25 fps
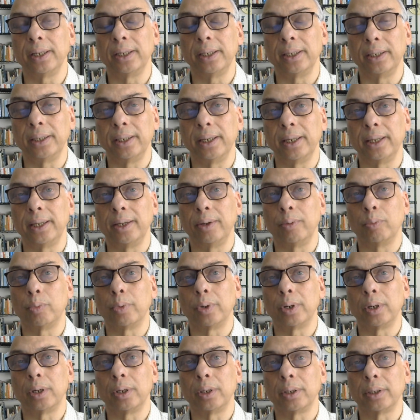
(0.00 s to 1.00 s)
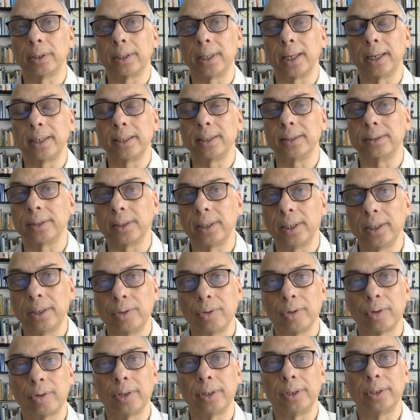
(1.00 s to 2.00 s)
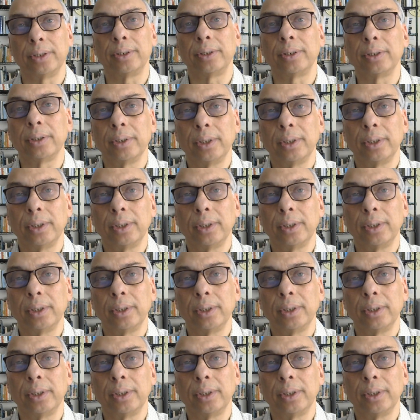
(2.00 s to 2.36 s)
in a world that is ignorant